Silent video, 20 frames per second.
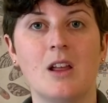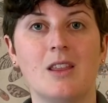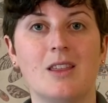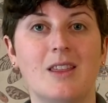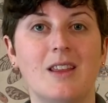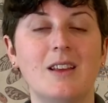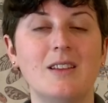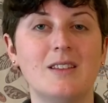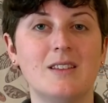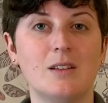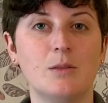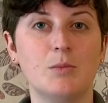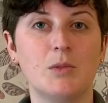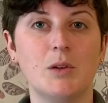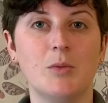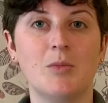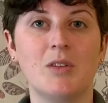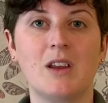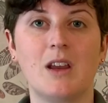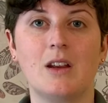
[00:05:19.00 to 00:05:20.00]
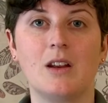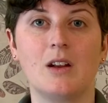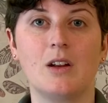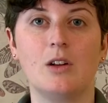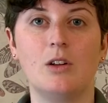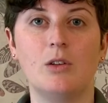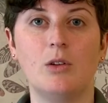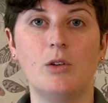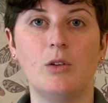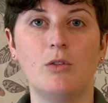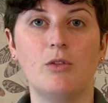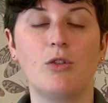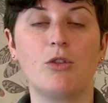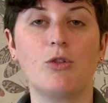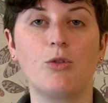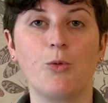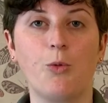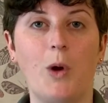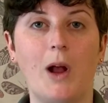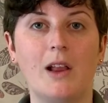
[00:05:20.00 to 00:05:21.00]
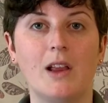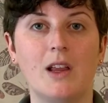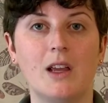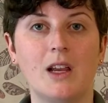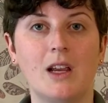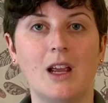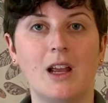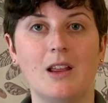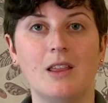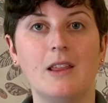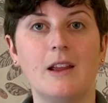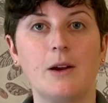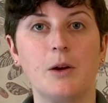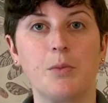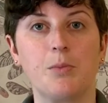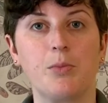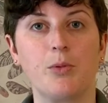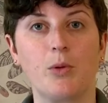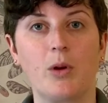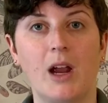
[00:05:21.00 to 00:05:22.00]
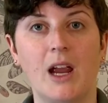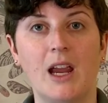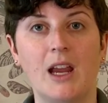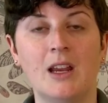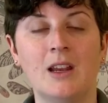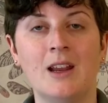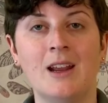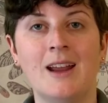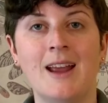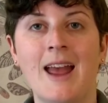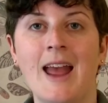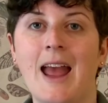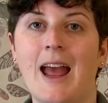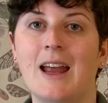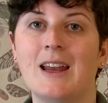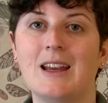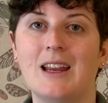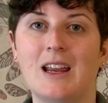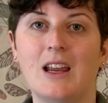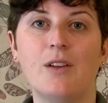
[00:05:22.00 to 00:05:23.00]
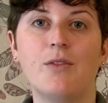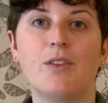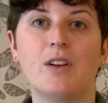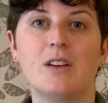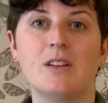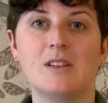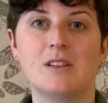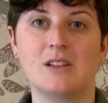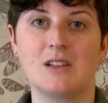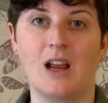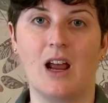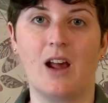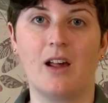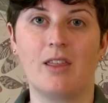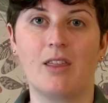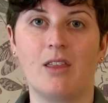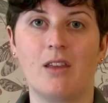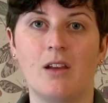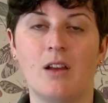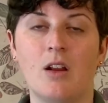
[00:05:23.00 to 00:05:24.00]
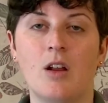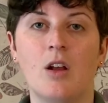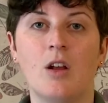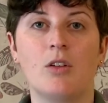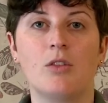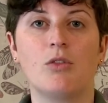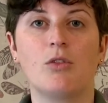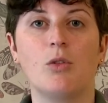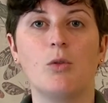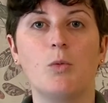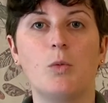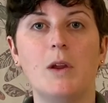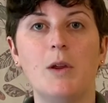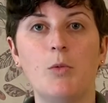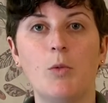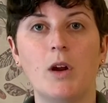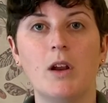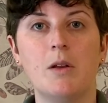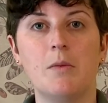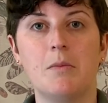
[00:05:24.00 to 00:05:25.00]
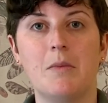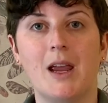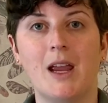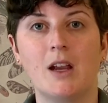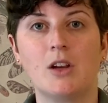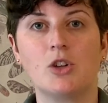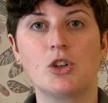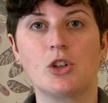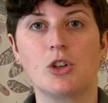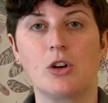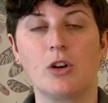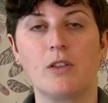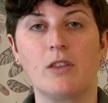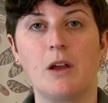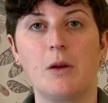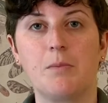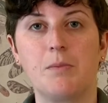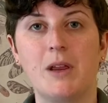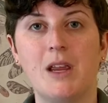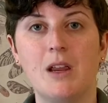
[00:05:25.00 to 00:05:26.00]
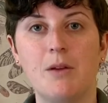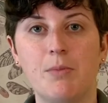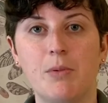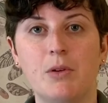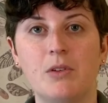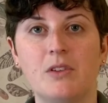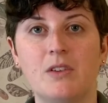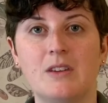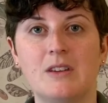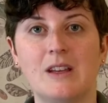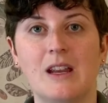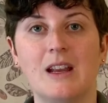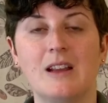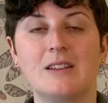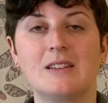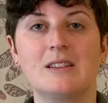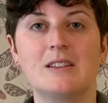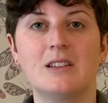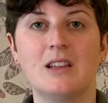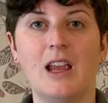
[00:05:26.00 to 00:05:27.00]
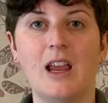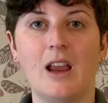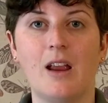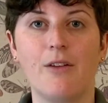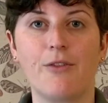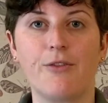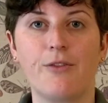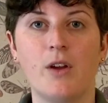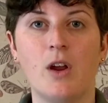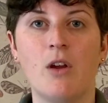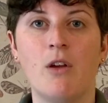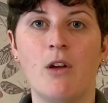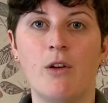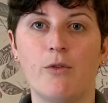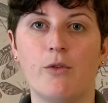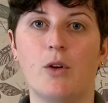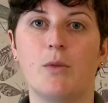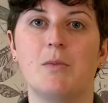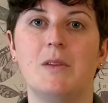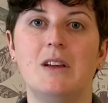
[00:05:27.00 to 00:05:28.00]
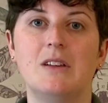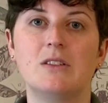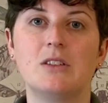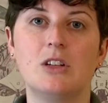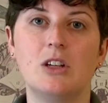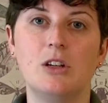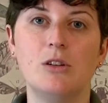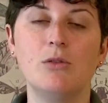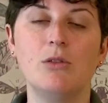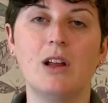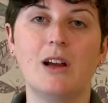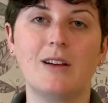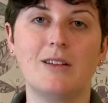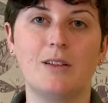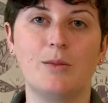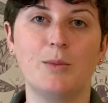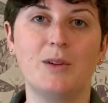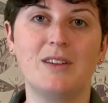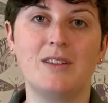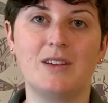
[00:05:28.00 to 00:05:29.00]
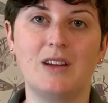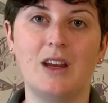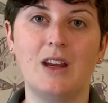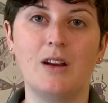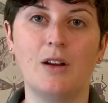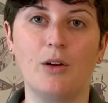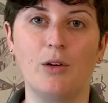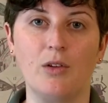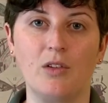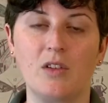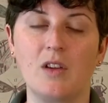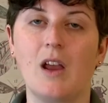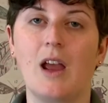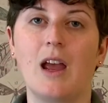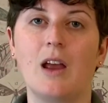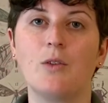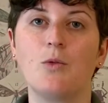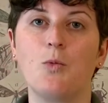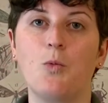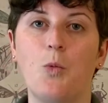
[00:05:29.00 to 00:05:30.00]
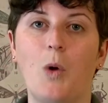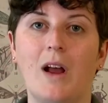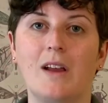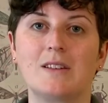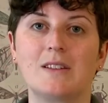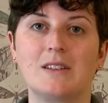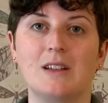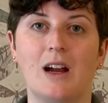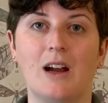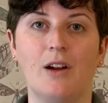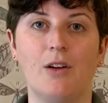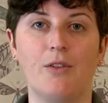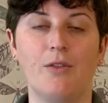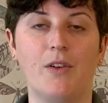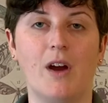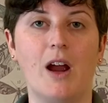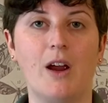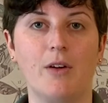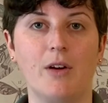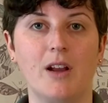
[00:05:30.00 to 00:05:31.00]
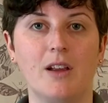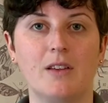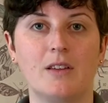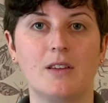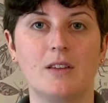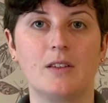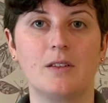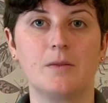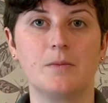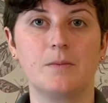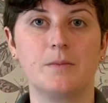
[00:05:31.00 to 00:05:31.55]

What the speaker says: These symptoms can include swelling in their brain and even death. So we want to make sure that people stay safe from these Culex mosquitoes and West Nile virus.